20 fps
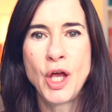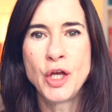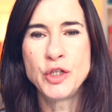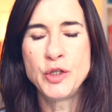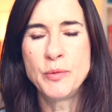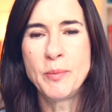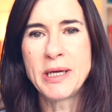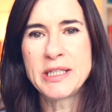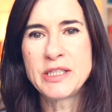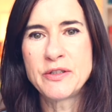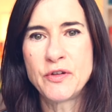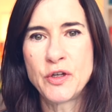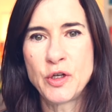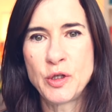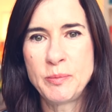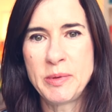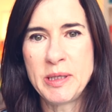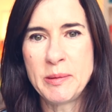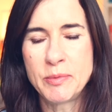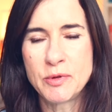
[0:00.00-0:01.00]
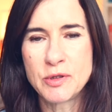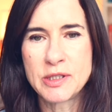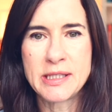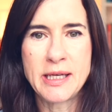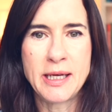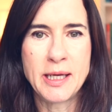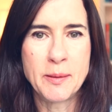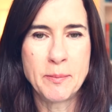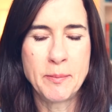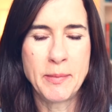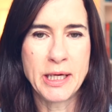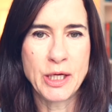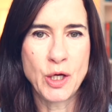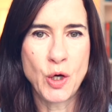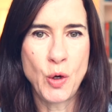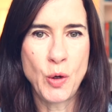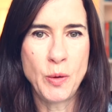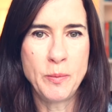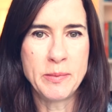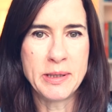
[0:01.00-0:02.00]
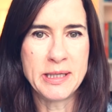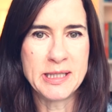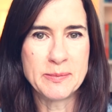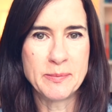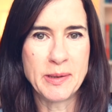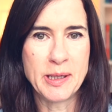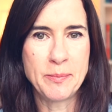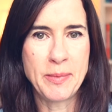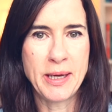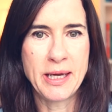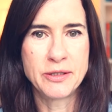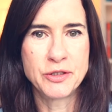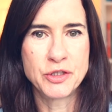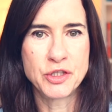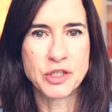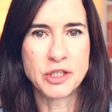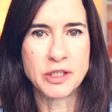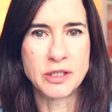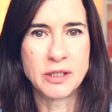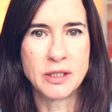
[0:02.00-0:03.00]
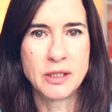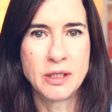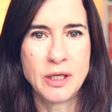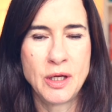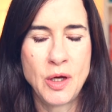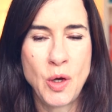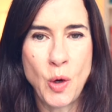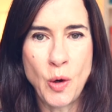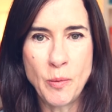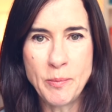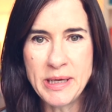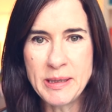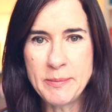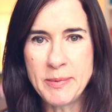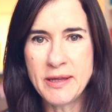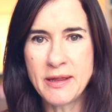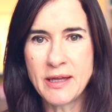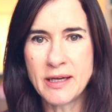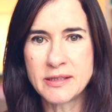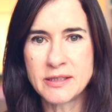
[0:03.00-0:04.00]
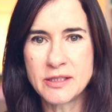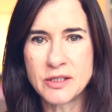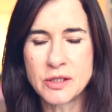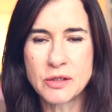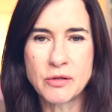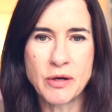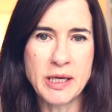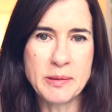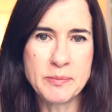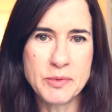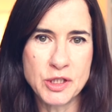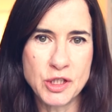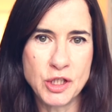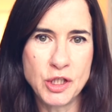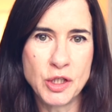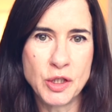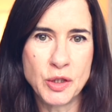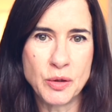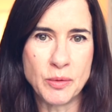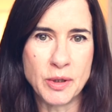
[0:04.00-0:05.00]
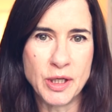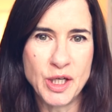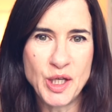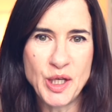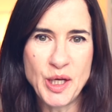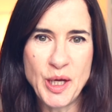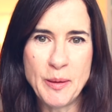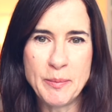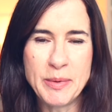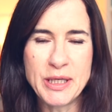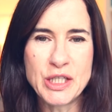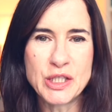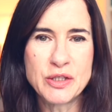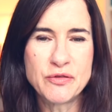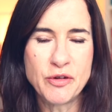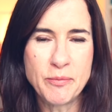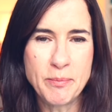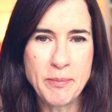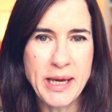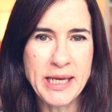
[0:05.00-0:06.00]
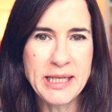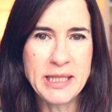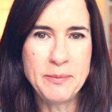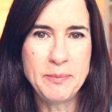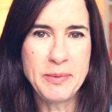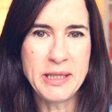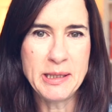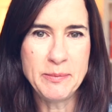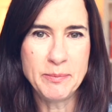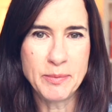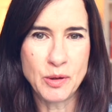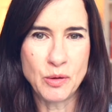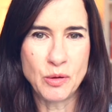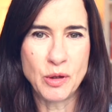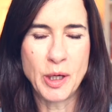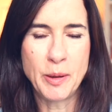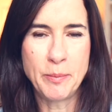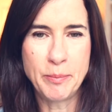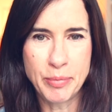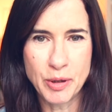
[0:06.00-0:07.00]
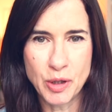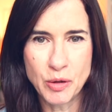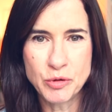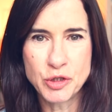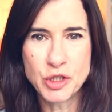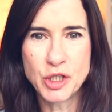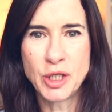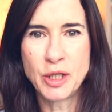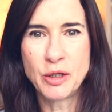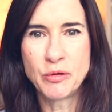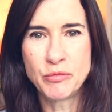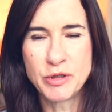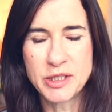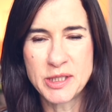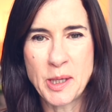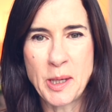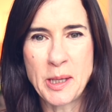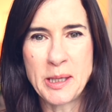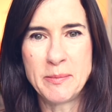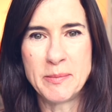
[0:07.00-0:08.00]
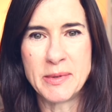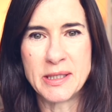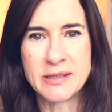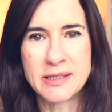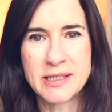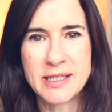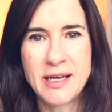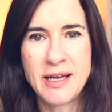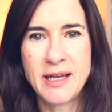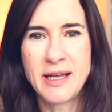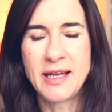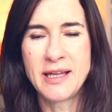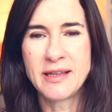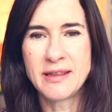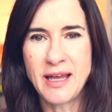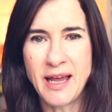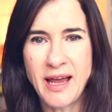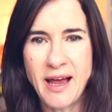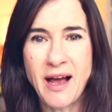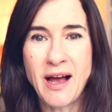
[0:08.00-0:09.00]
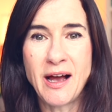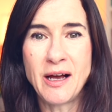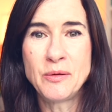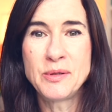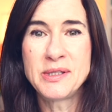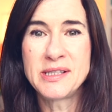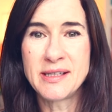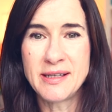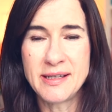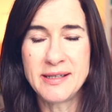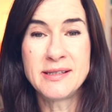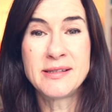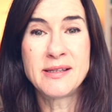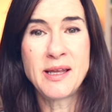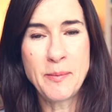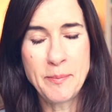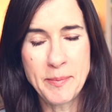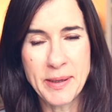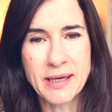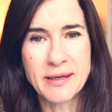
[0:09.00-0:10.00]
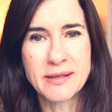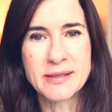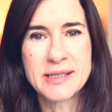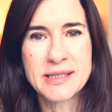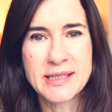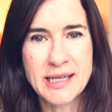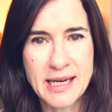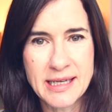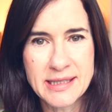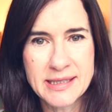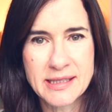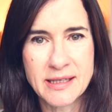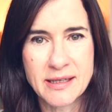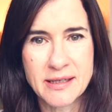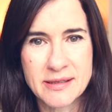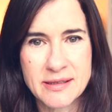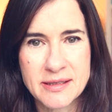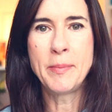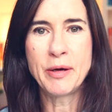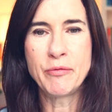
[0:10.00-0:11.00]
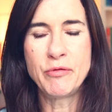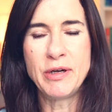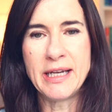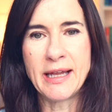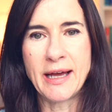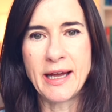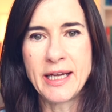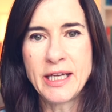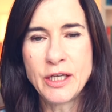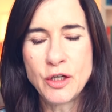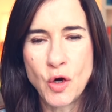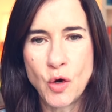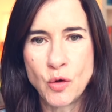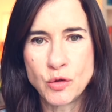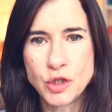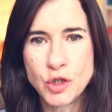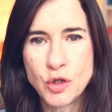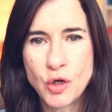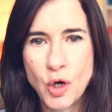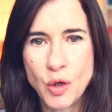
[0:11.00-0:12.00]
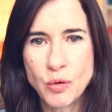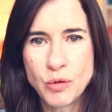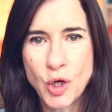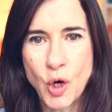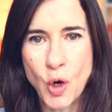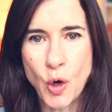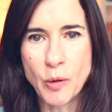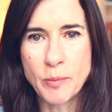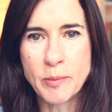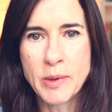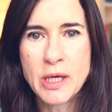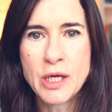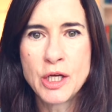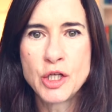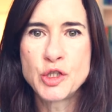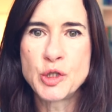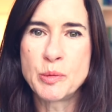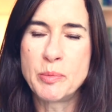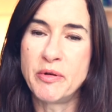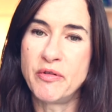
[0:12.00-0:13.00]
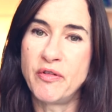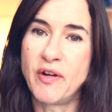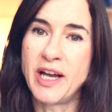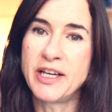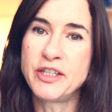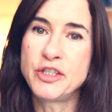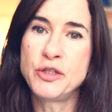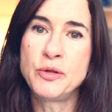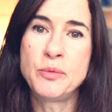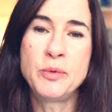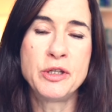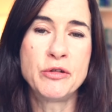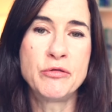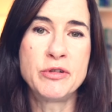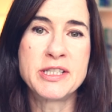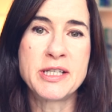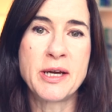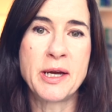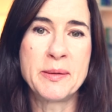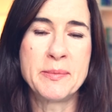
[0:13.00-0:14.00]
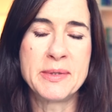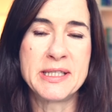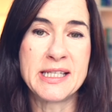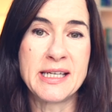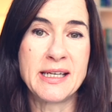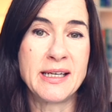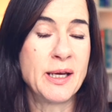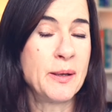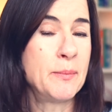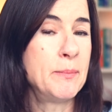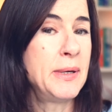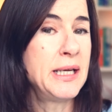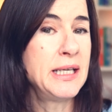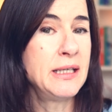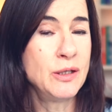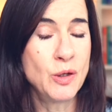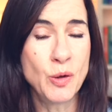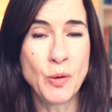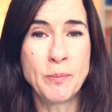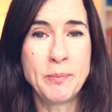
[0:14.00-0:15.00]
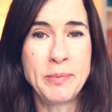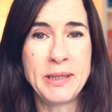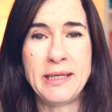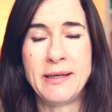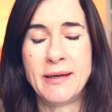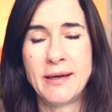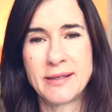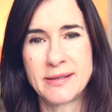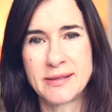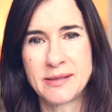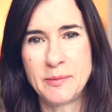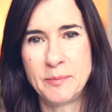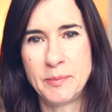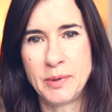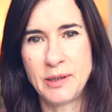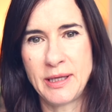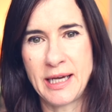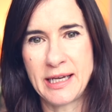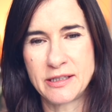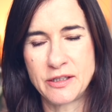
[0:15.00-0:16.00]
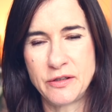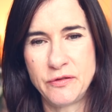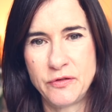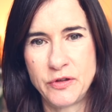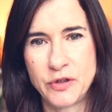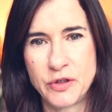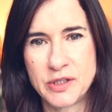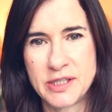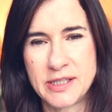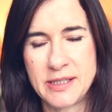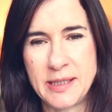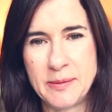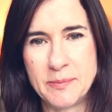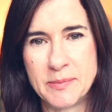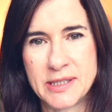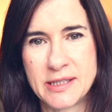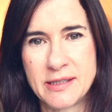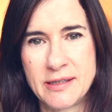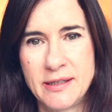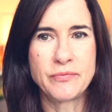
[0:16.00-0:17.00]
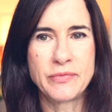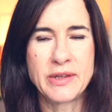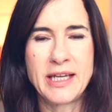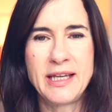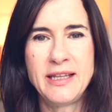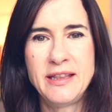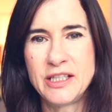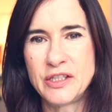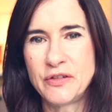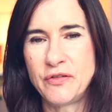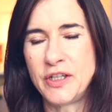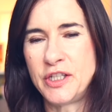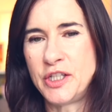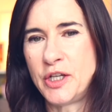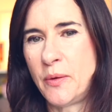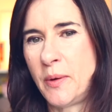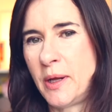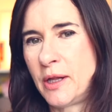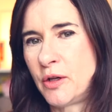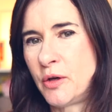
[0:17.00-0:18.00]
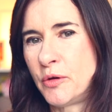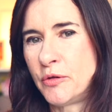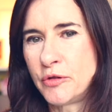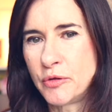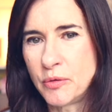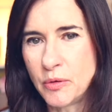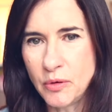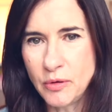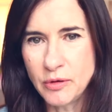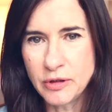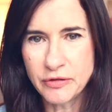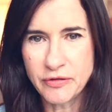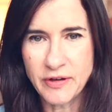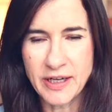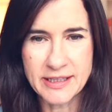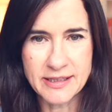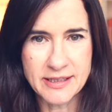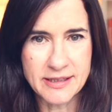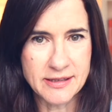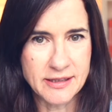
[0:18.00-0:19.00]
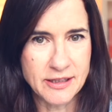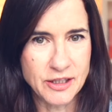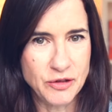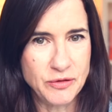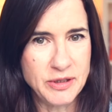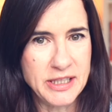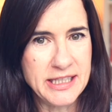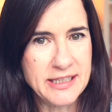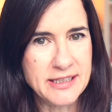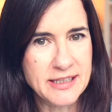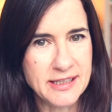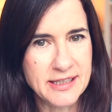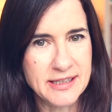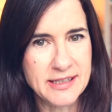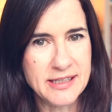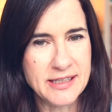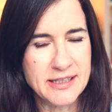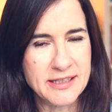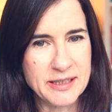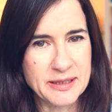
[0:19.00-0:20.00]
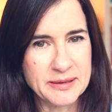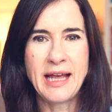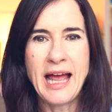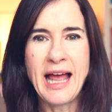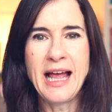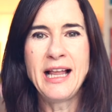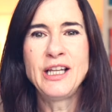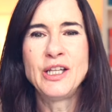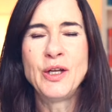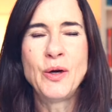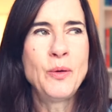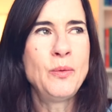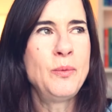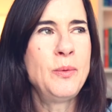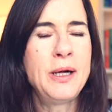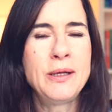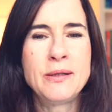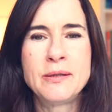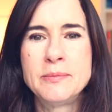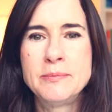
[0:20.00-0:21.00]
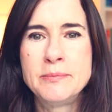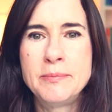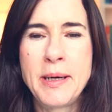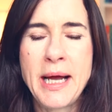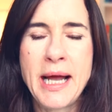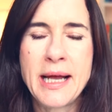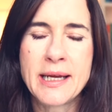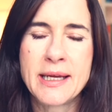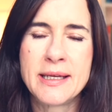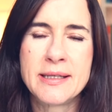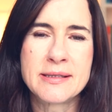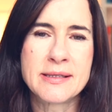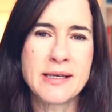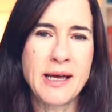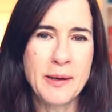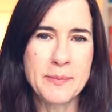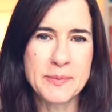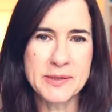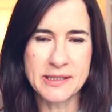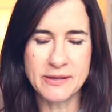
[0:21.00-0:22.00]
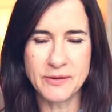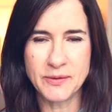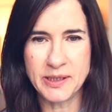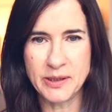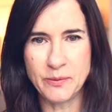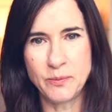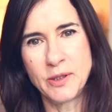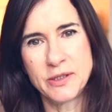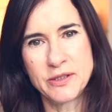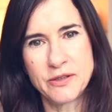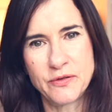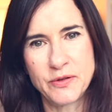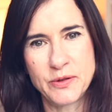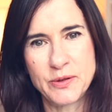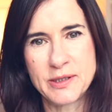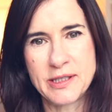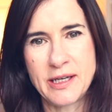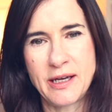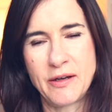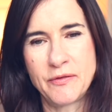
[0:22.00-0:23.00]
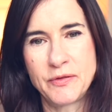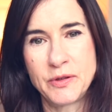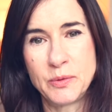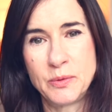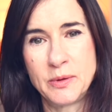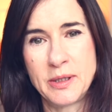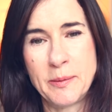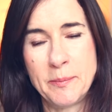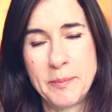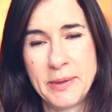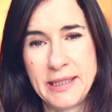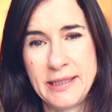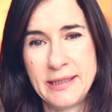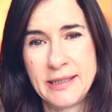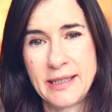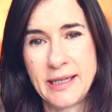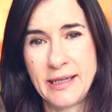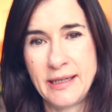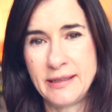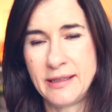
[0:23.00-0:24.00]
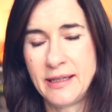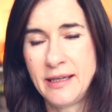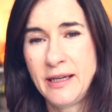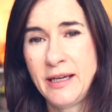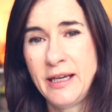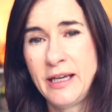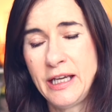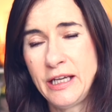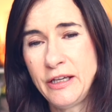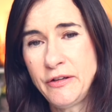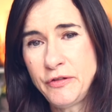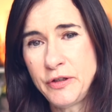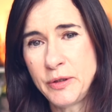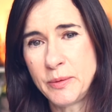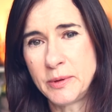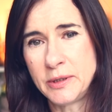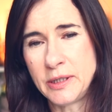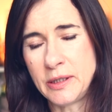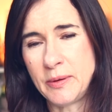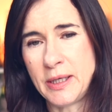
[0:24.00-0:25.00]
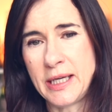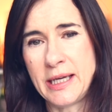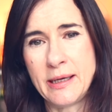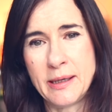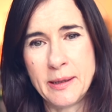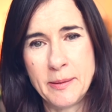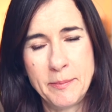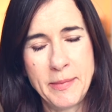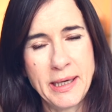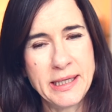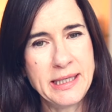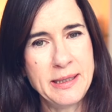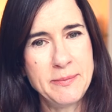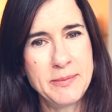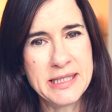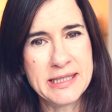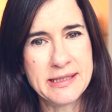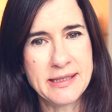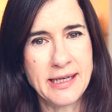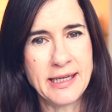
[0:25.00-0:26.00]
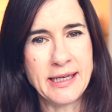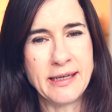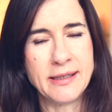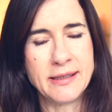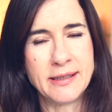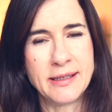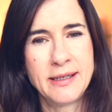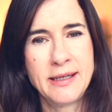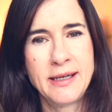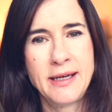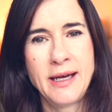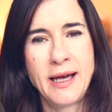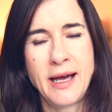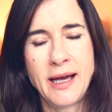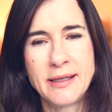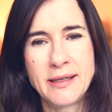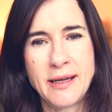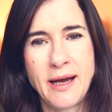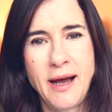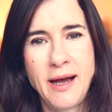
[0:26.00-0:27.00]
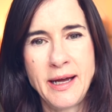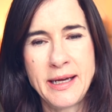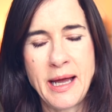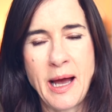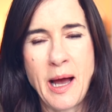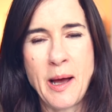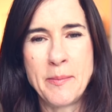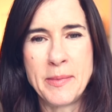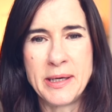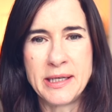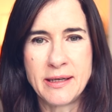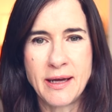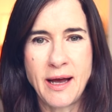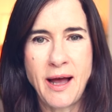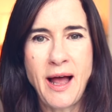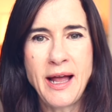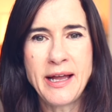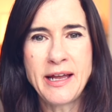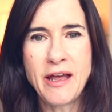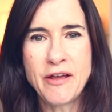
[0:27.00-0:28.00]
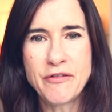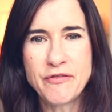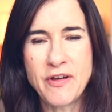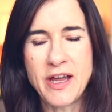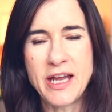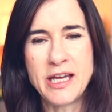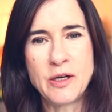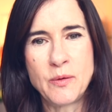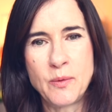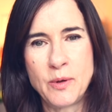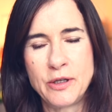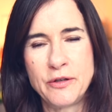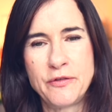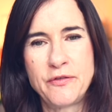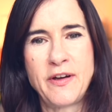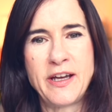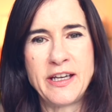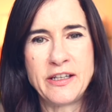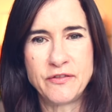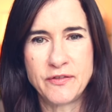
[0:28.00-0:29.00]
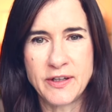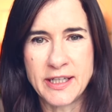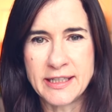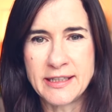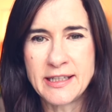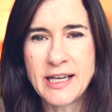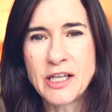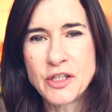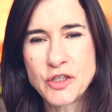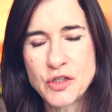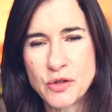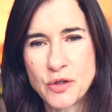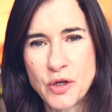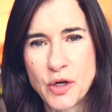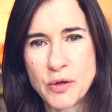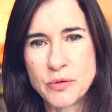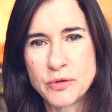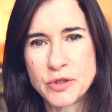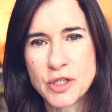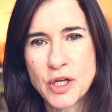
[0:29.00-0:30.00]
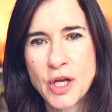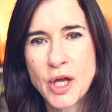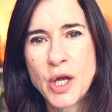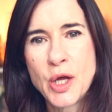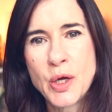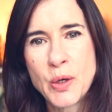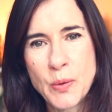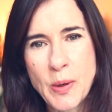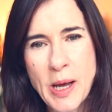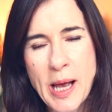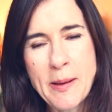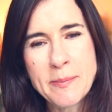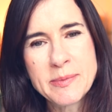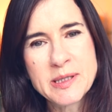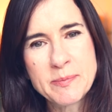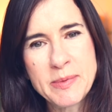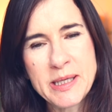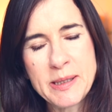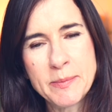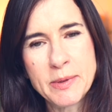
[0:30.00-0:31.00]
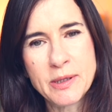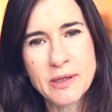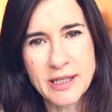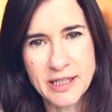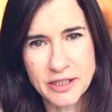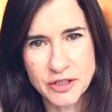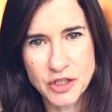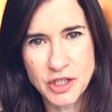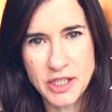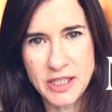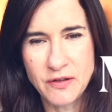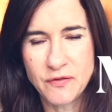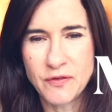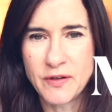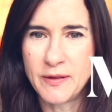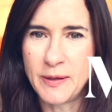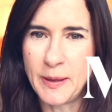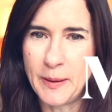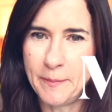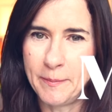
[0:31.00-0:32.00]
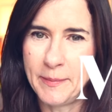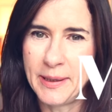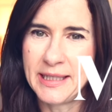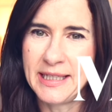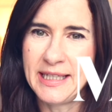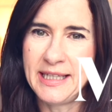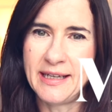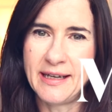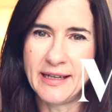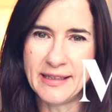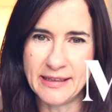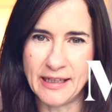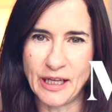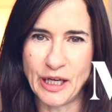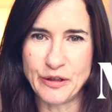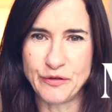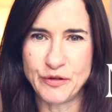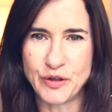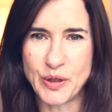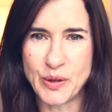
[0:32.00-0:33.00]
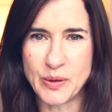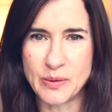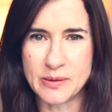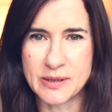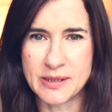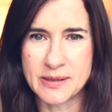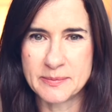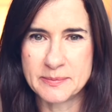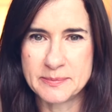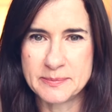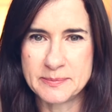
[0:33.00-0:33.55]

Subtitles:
You might have heard people say, my home is my pension. Or maybe that describes you. Because for many people approaching retirement, their house is their biggest asset. But relying on your own home to provide you with a retirement income may not be as simple as it first seems. In this video, I'll go through all the factors that you need to consider. Hello, welcome back. It's absolutely wonderful to have your company again. If you are new here, my name is Dianne, and I am an IFA qualified financial coach who helps people achieve their money and life goals,